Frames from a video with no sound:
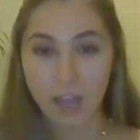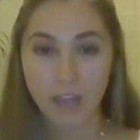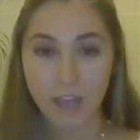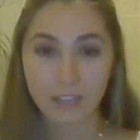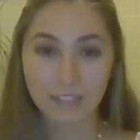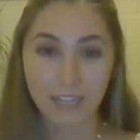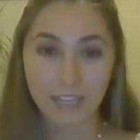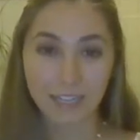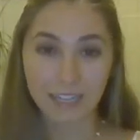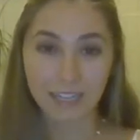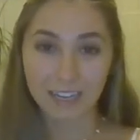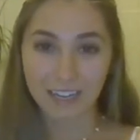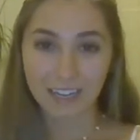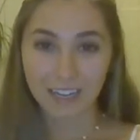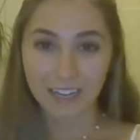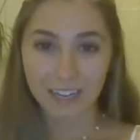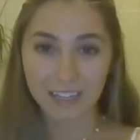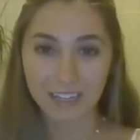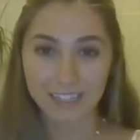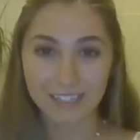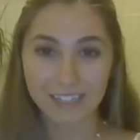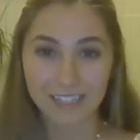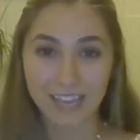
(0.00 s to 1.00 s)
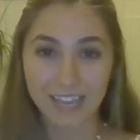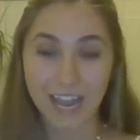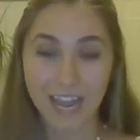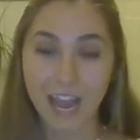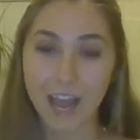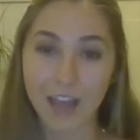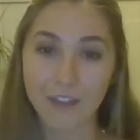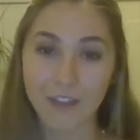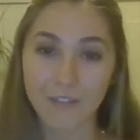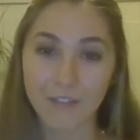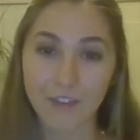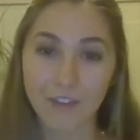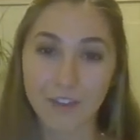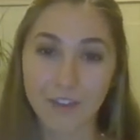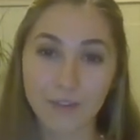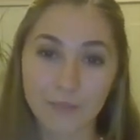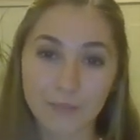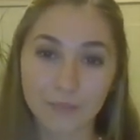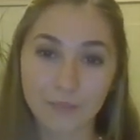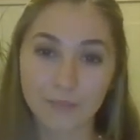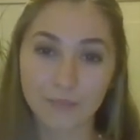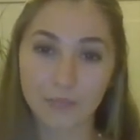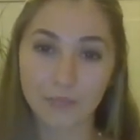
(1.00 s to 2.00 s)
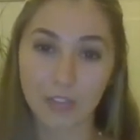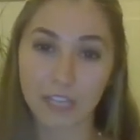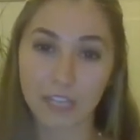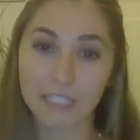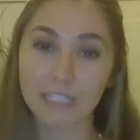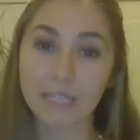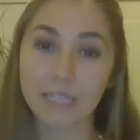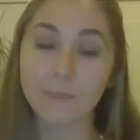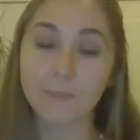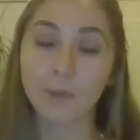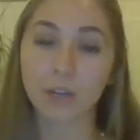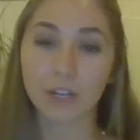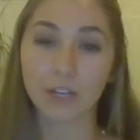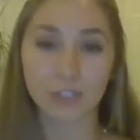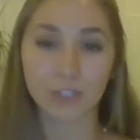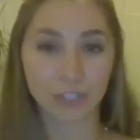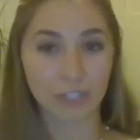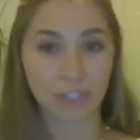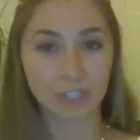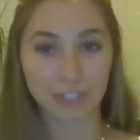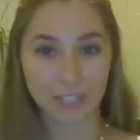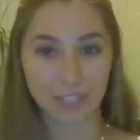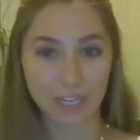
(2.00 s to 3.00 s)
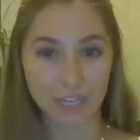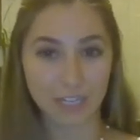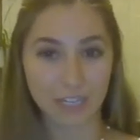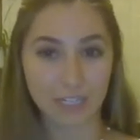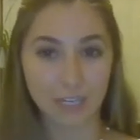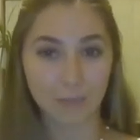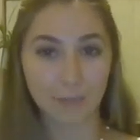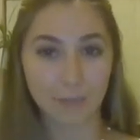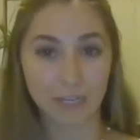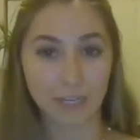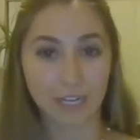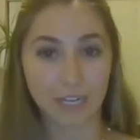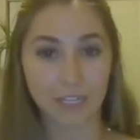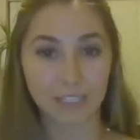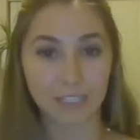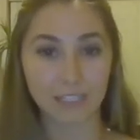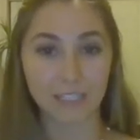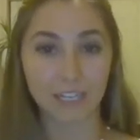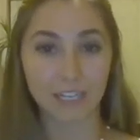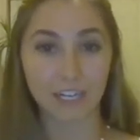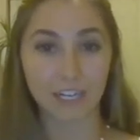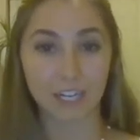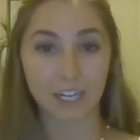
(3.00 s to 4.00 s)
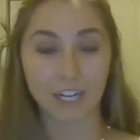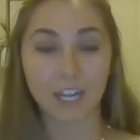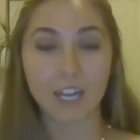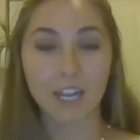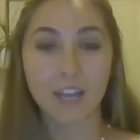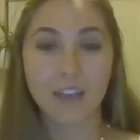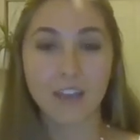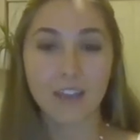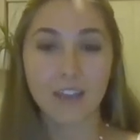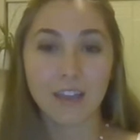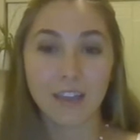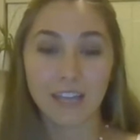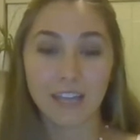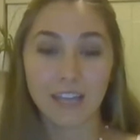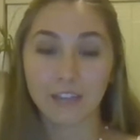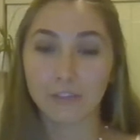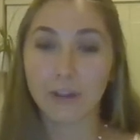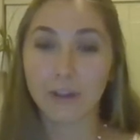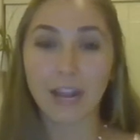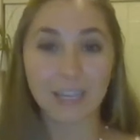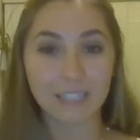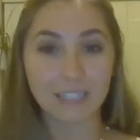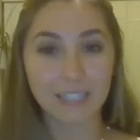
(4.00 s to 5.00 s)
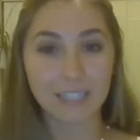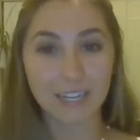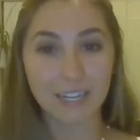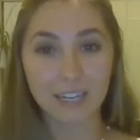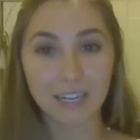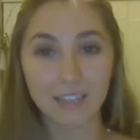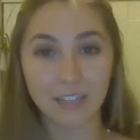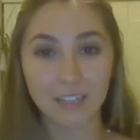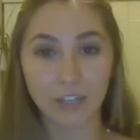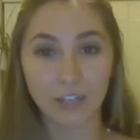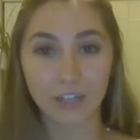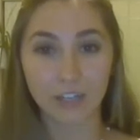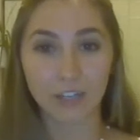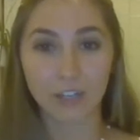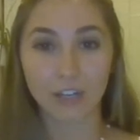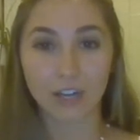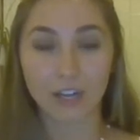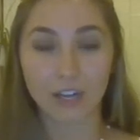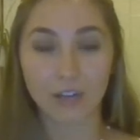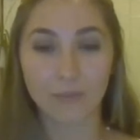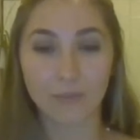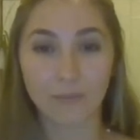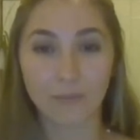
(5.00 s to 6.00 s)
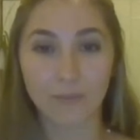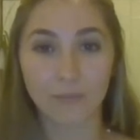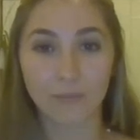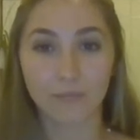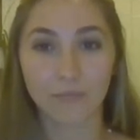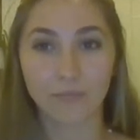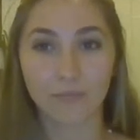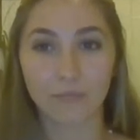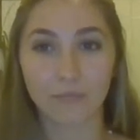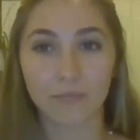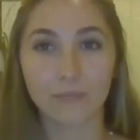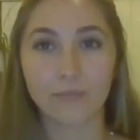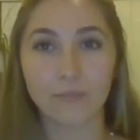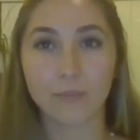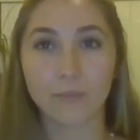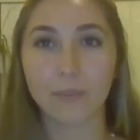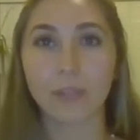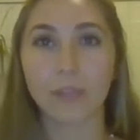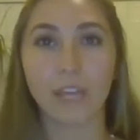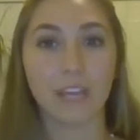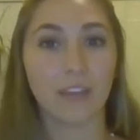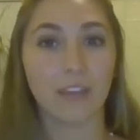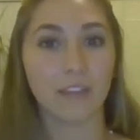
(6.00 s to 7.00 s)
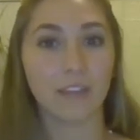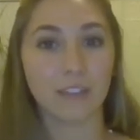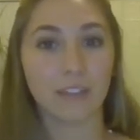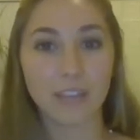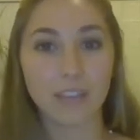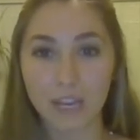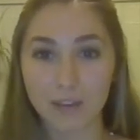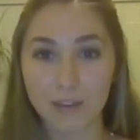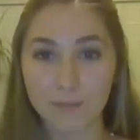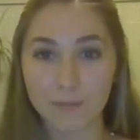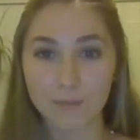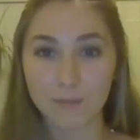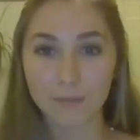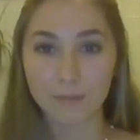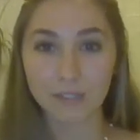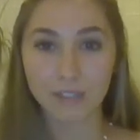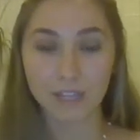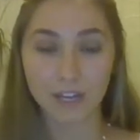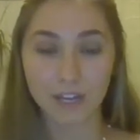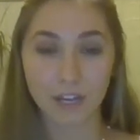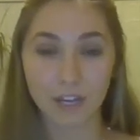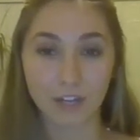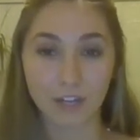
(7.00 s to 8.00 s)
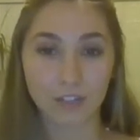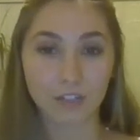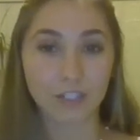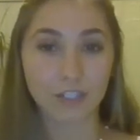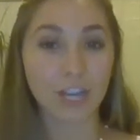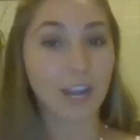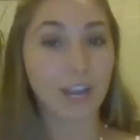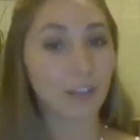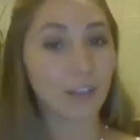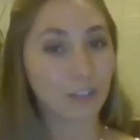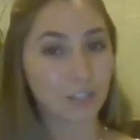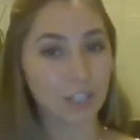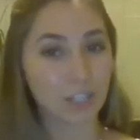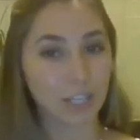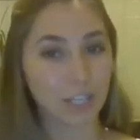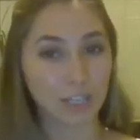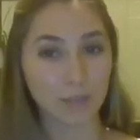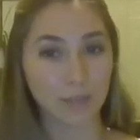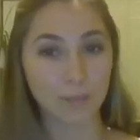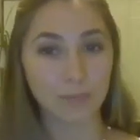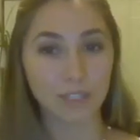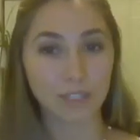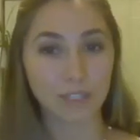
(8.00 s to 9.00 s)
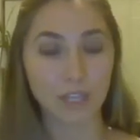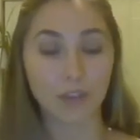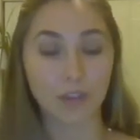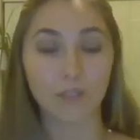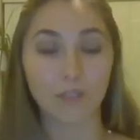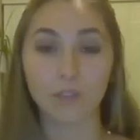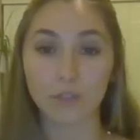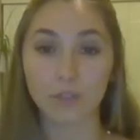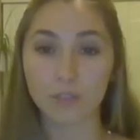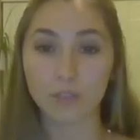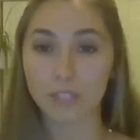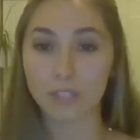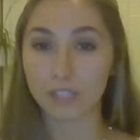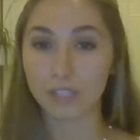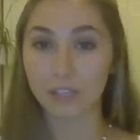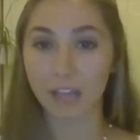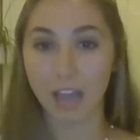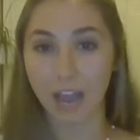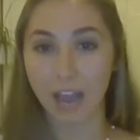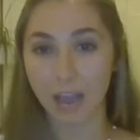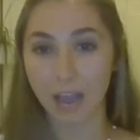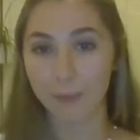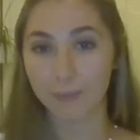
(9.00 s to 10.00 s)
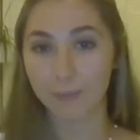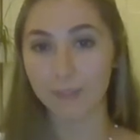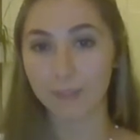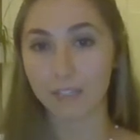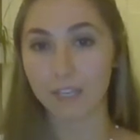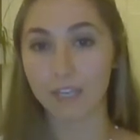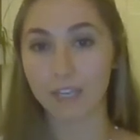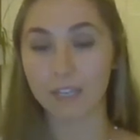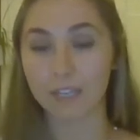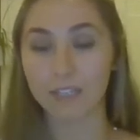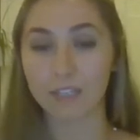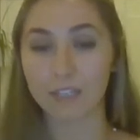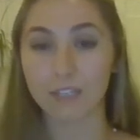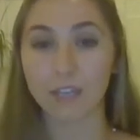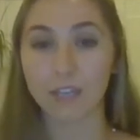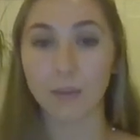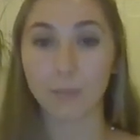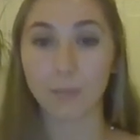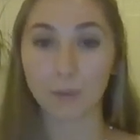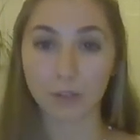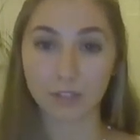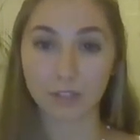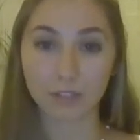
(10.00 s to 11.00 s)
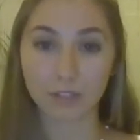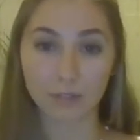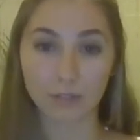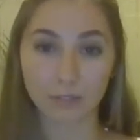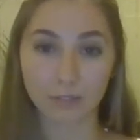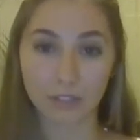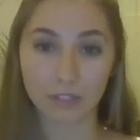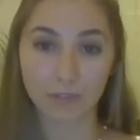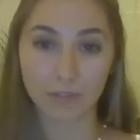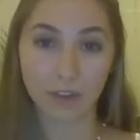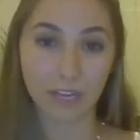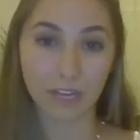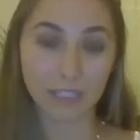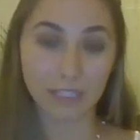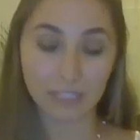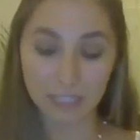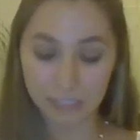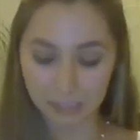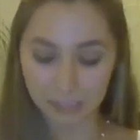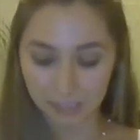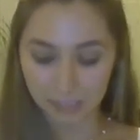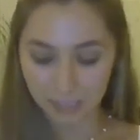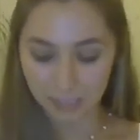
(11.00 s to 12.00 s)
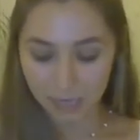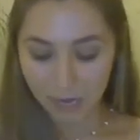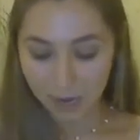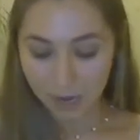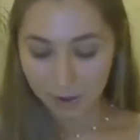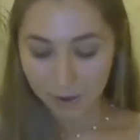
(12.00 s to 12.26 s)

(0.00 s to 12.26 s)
Second is they have a deeper understanding because they're interacting, they're playing games, they're challenging themselves using the apps and their personal devices.